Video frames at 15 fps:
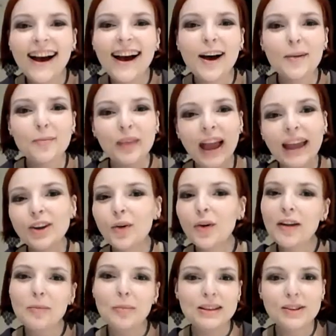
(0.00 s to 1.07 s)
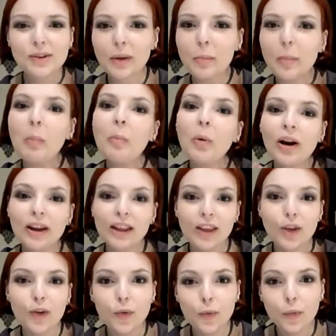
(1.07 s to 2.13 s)
I know I've been sort of
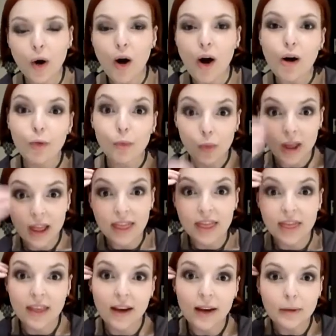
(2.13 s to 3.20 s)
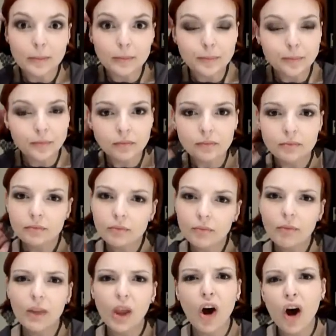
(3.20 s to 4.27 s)
bombarding you all with
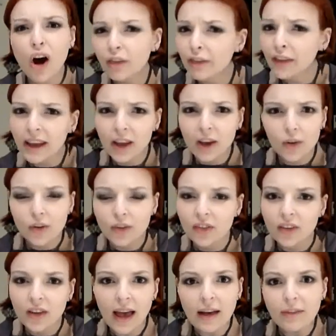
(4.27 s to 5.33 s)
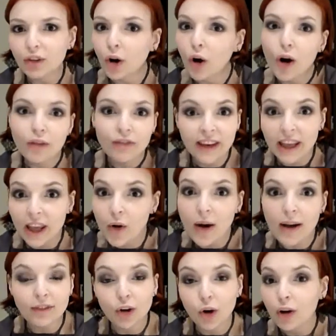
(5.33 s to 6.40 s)
haul videos after haul video
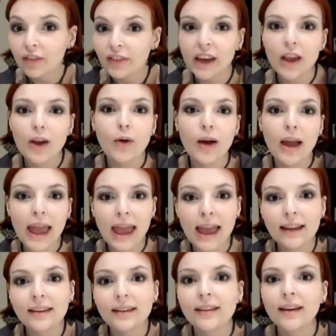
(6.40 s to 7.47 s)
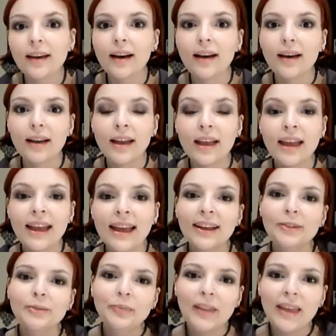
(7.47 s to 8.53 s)
after haul video, and
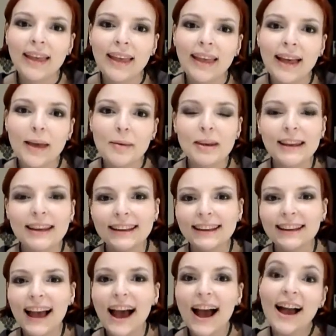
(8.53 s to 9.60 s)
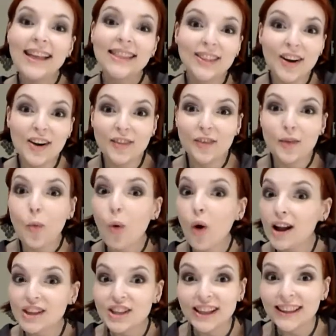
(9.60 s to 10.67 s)
I mean, I love
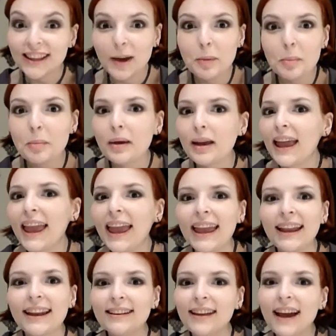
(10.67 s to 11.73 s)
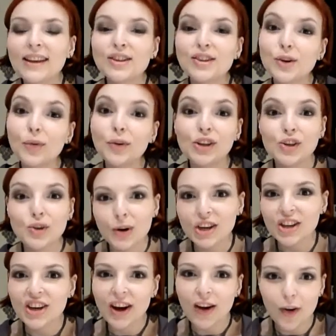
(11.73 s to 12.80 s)
watching them, and I so enjoy
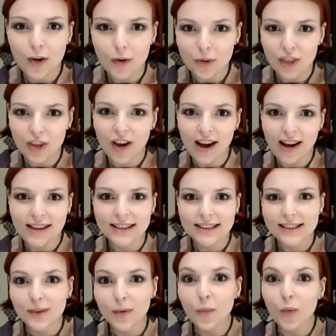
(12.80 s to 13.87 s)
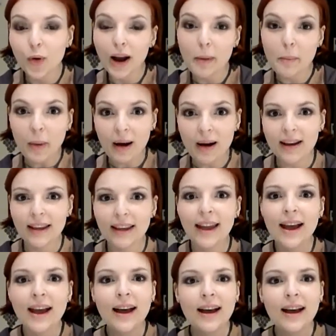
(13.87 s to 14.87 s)
sharing with you guys what I buy.